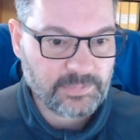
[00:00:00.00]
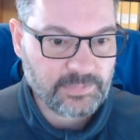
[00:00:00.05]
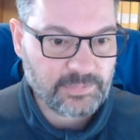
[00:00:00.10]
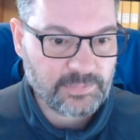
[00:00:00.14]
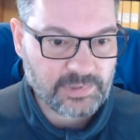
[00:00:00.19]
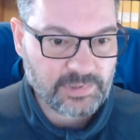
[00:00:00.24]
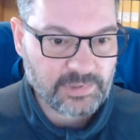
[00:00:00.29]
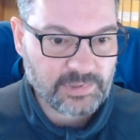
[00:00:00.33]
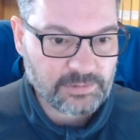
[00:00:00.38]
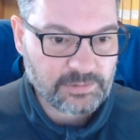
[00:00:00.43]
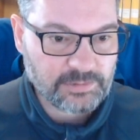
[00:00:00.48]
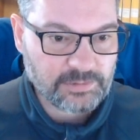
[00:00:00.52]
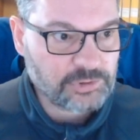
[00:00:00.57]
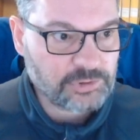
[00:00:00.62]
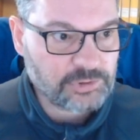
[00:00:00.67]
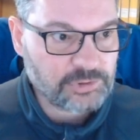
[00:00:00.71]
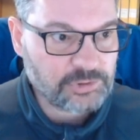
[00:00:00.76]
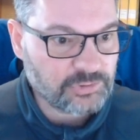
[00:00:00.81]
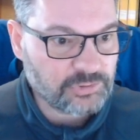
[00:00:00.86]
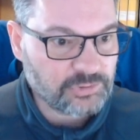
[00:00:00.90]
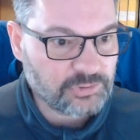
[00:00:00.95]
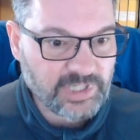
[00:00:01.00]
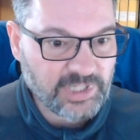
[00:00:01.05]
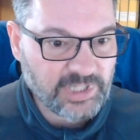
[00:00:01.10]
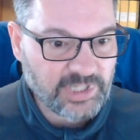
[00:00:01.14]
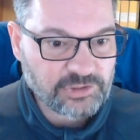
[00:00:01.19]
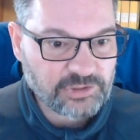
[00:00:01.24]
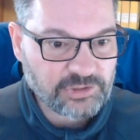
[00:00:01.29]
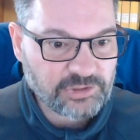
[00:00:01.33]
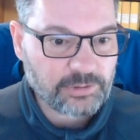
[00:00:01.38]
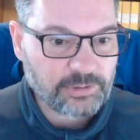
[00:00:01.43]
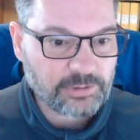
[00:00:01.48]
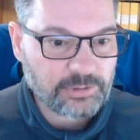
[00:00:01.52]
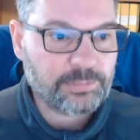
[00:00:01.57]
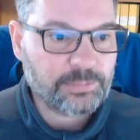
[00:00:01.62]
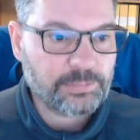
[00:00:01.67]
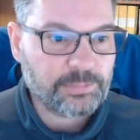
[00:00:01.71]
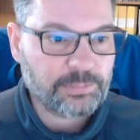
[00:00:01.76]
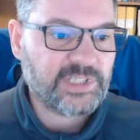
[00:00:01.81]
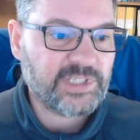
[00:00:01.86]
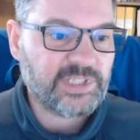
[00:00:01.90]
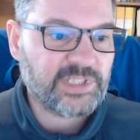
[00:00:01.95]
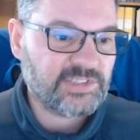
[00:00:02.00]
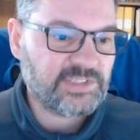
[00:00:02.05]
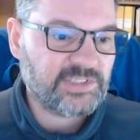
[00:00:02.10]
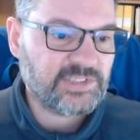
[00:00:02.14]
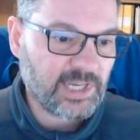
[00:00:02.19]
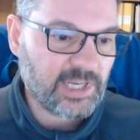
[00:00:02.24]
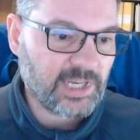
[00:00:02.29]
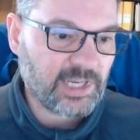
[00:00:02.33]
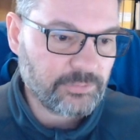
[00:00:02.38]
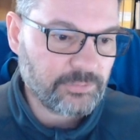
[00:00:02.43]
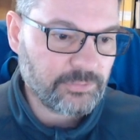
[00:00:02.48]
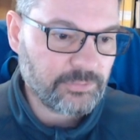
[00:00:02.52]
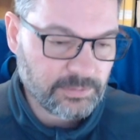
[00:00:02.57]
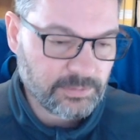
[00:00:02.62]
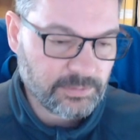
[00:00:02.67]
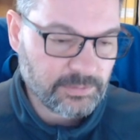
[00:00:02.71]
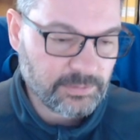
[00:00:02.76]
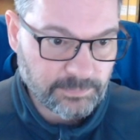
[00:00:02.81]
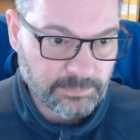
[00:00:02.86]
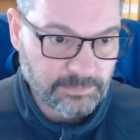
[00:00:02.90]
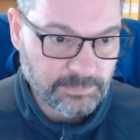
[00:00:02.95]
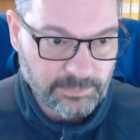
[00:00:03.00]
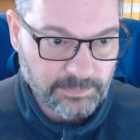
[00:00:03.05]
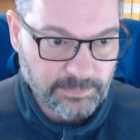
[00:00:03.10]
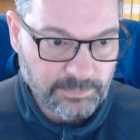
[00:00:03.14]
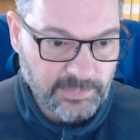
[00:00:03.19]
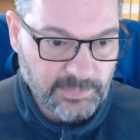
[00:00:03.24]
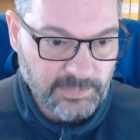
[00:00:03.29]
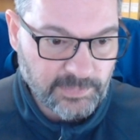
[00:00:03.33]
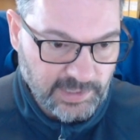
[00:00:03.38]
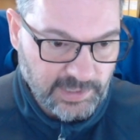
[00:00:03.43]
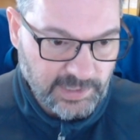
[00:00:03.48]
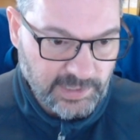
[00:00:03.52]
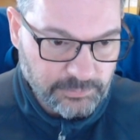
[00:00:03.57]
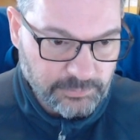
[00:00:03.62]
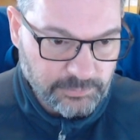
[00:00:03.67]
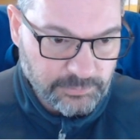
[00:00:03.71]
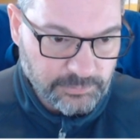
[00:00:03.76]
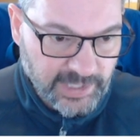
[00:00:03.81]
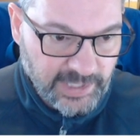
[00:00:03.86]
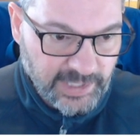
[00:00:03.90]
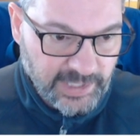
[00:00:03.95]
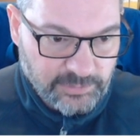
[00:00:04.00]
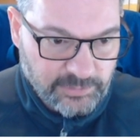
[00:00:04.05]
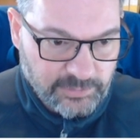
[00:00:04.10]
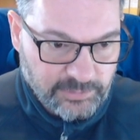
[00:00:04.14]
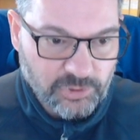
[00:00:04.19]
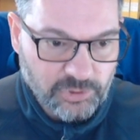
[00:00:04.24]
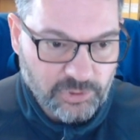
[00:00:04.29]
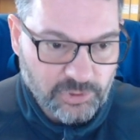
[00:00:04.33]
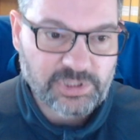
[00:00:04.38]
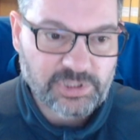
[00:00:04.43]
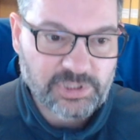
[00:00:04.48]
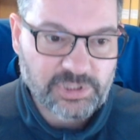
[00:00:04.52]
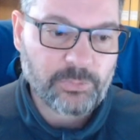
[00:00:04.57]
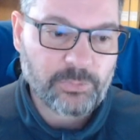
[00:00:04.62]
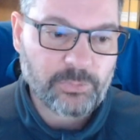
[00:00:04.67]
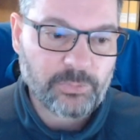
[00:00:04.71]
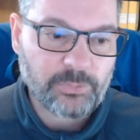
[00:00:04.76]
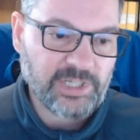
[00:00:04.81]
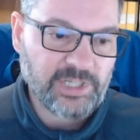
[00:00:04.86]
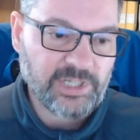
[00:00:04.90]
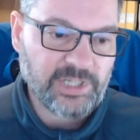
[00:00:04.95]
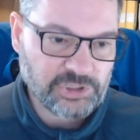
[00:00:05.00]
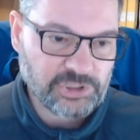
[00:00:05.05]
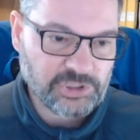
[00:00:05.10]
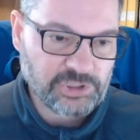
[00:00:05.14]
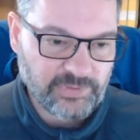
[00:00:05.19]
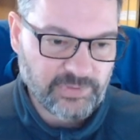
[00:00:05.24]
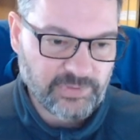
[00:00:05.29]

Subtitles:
Choose nature, press save, and we have a more greenish theme.